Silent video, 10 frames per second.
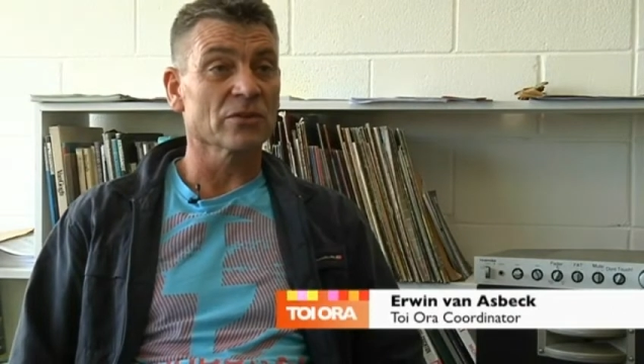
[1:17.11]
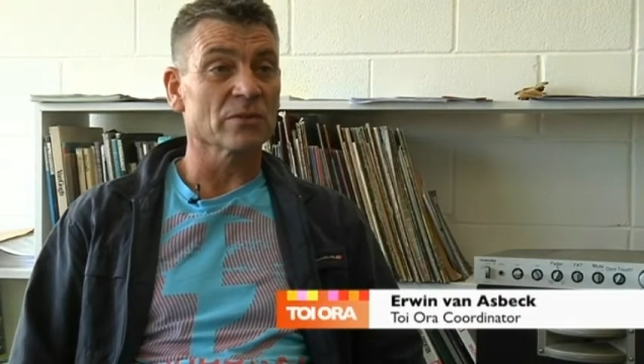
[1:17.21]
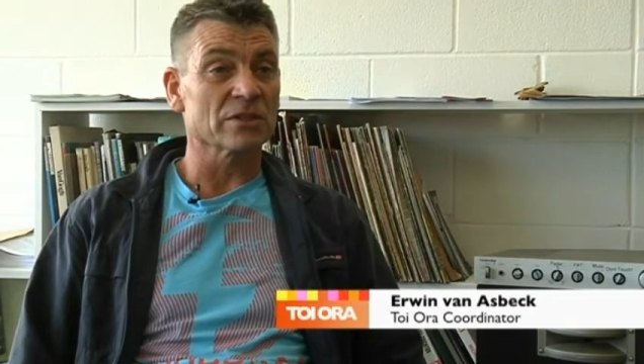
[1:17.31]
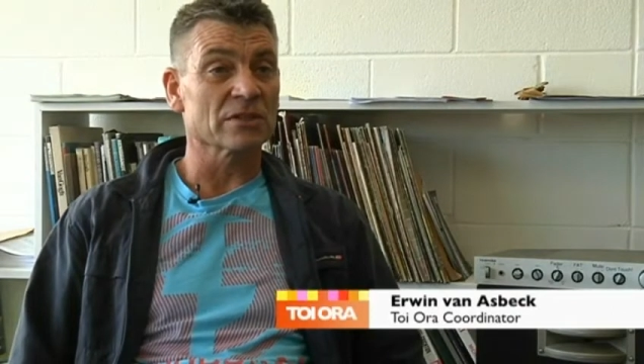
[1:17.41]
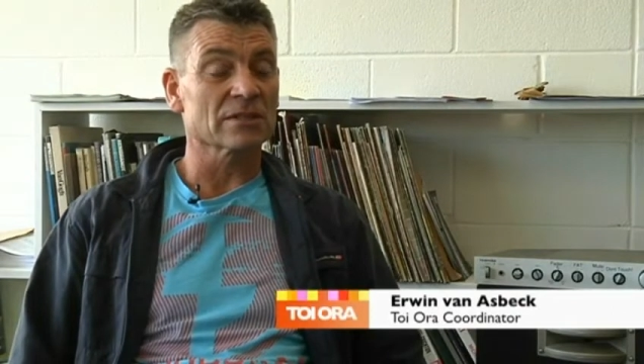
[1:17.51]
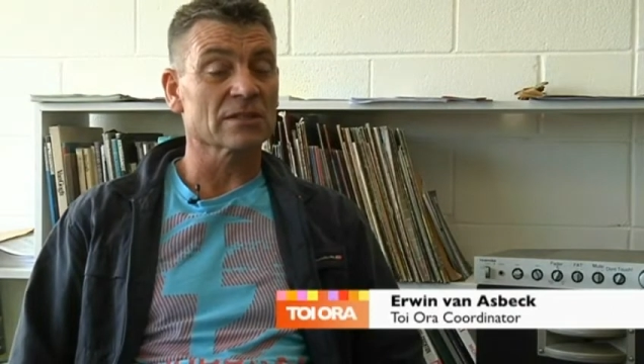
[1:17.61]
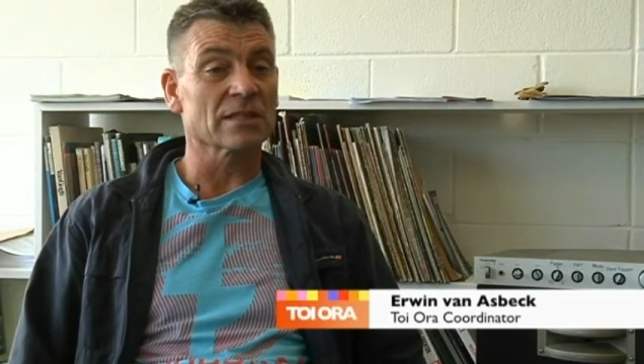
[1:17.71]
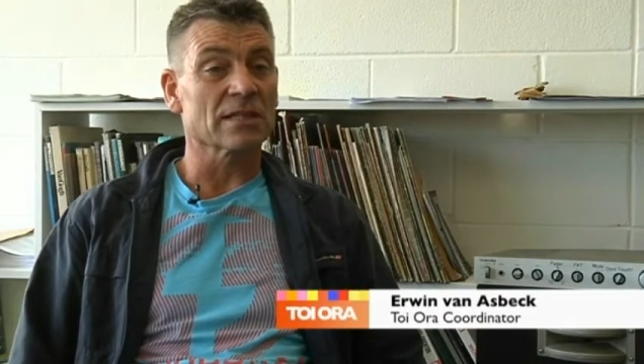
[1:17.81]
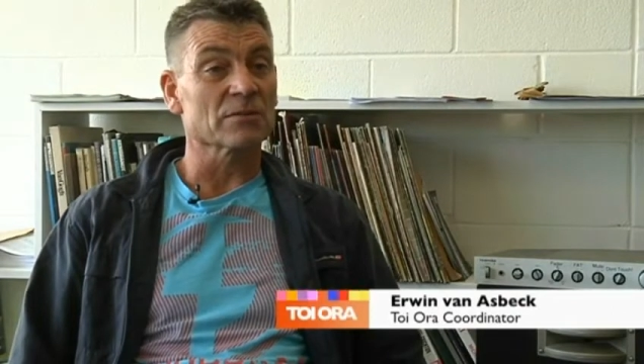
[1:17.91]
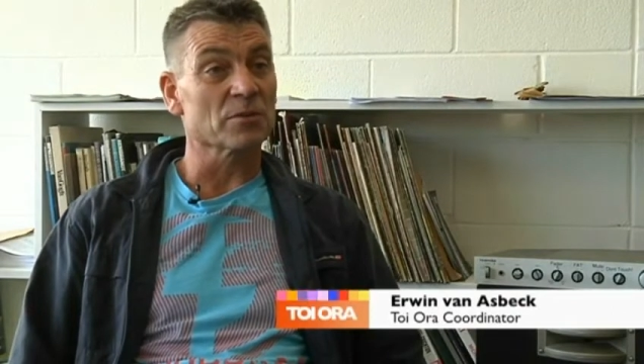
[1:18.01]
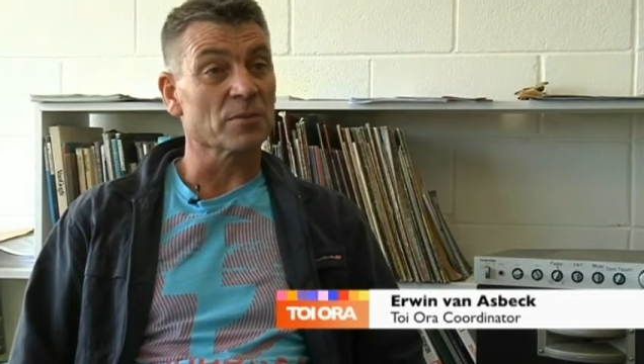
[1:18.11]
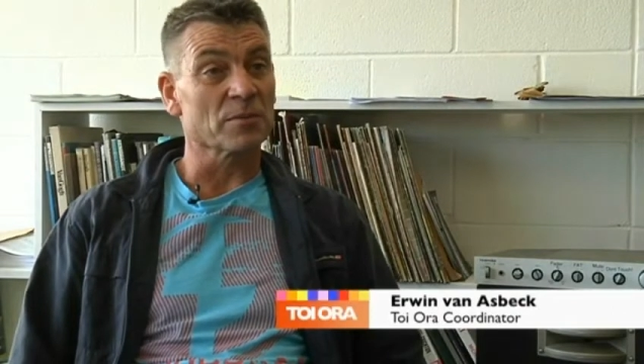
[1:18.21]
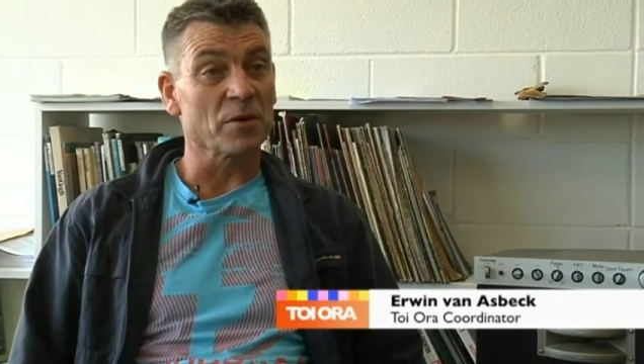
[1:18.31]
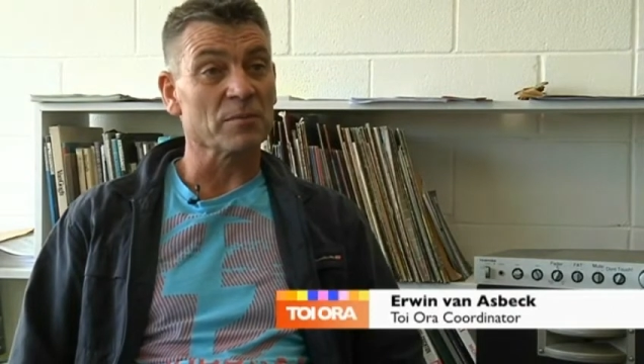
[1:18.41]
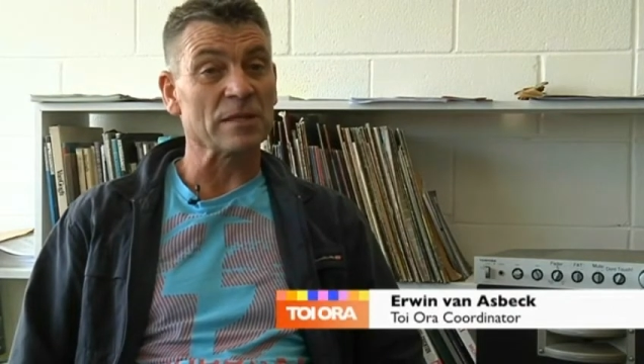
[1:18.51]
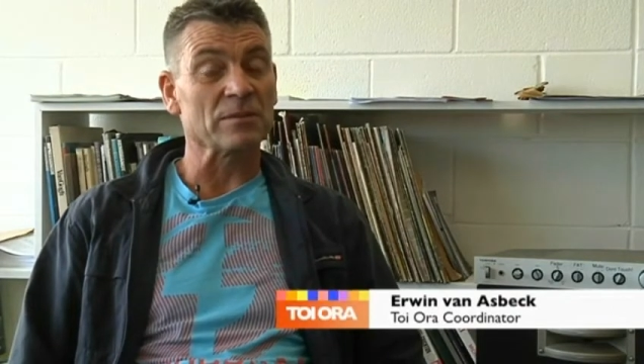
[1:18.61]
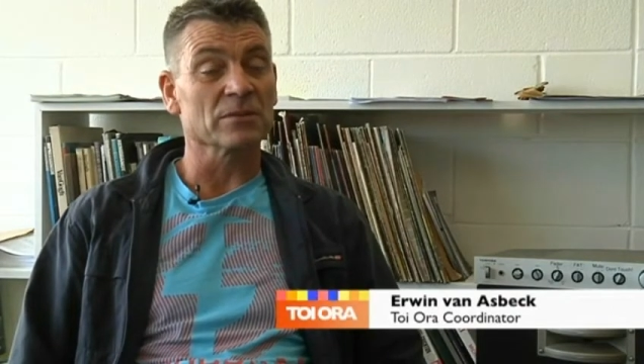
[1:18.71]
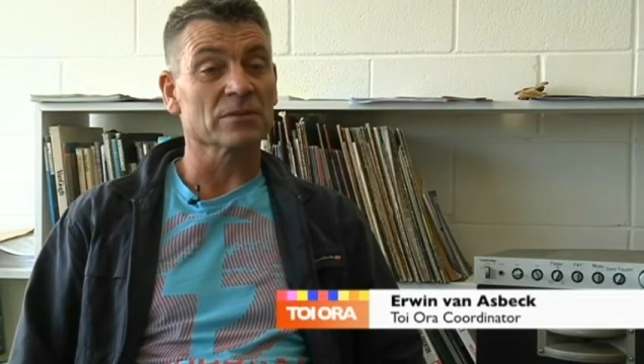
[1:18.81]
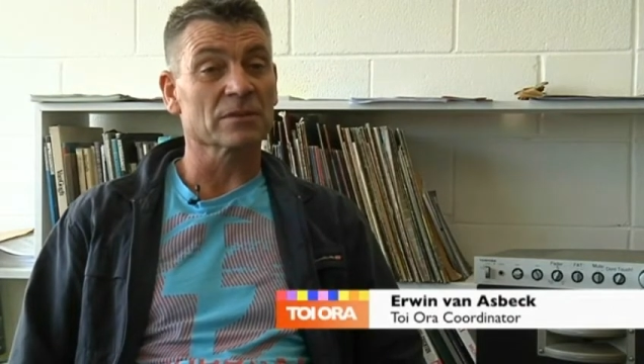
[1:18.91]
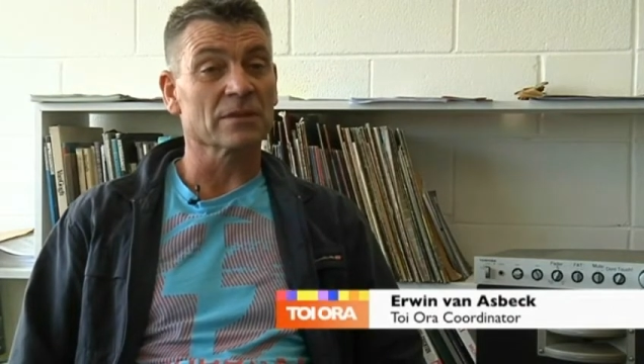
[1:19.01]
which is to promote
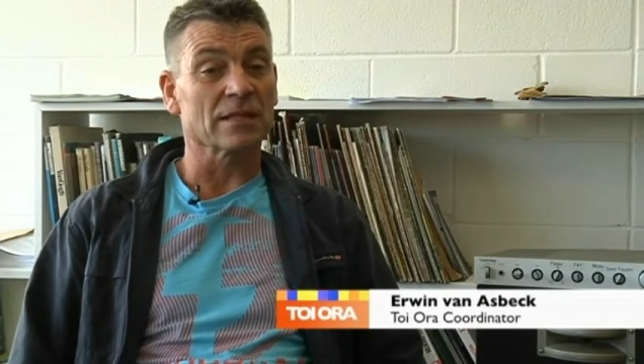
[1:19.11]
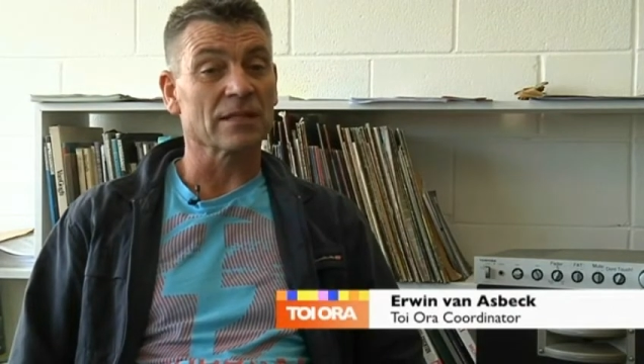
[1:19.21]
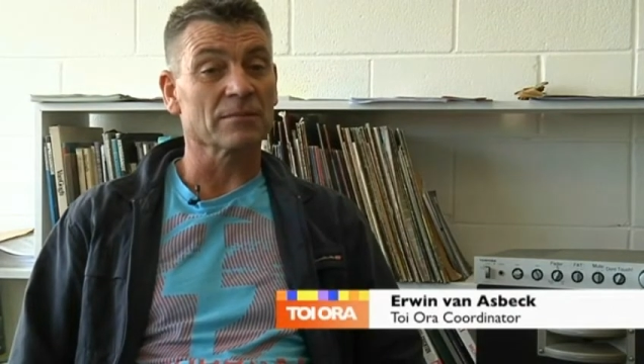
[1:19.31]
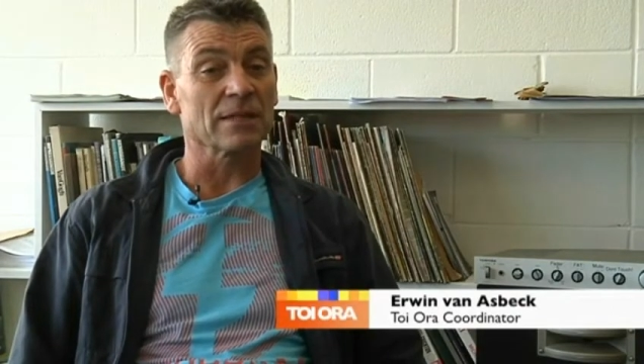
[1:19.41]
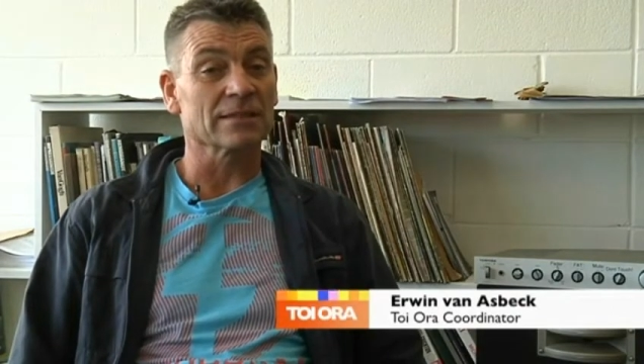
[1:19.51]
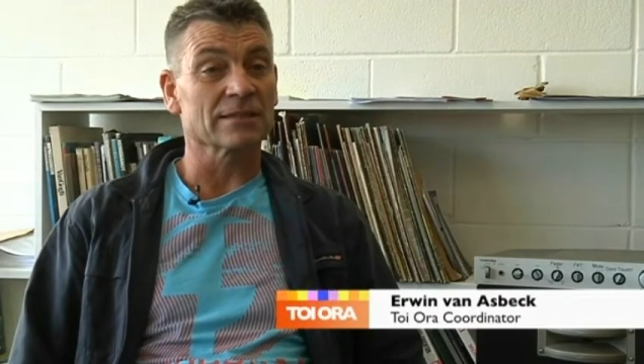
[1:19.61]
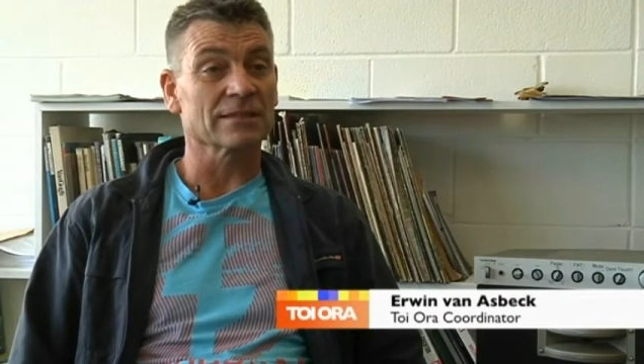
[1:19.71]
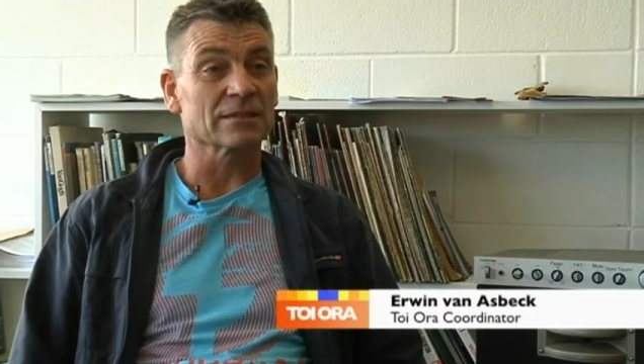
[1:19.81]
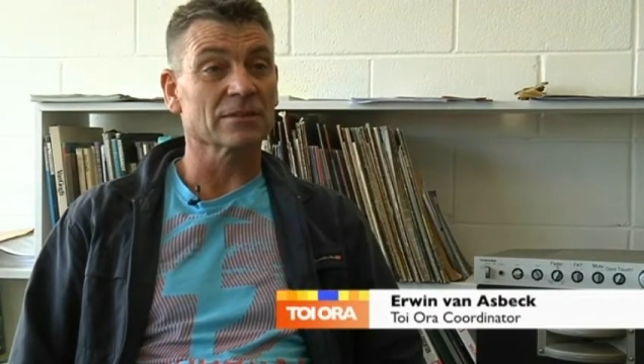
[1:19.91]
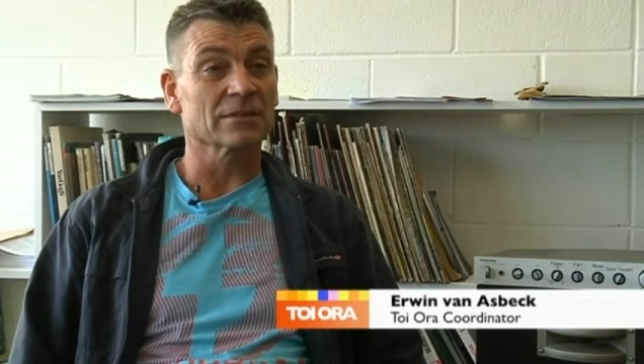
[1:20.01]
people's artistic